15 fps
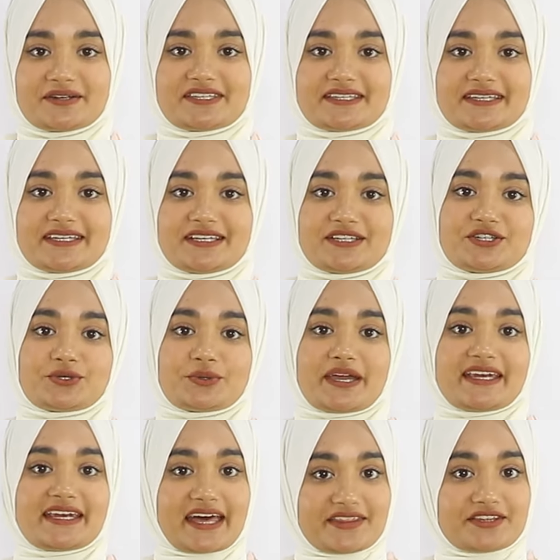tin into
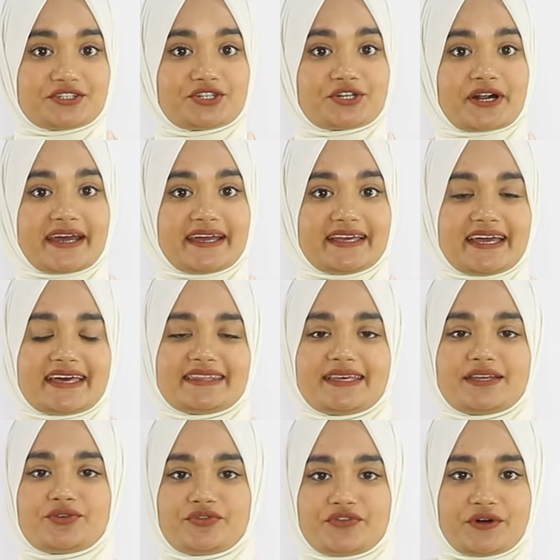another tray and
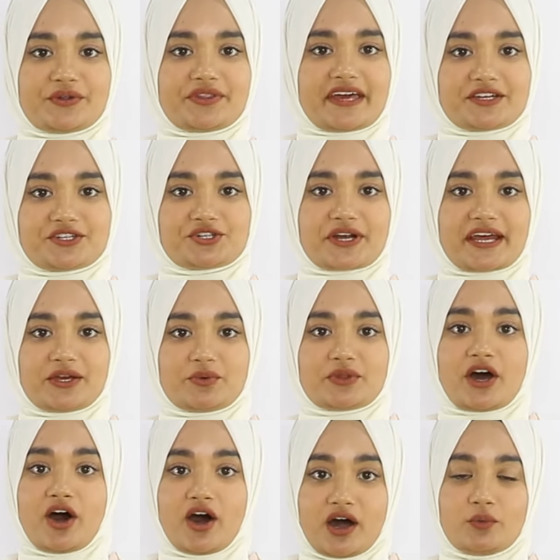then fill that tray with
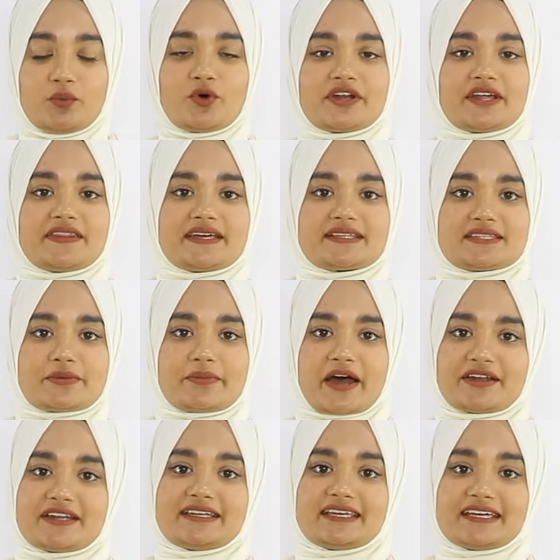hot water that's
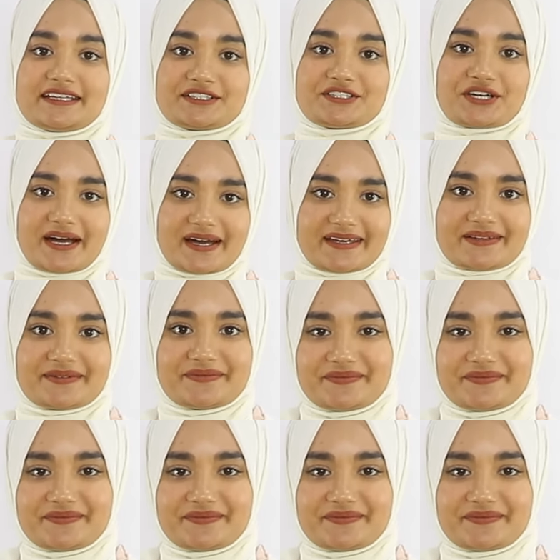about 1 inch high.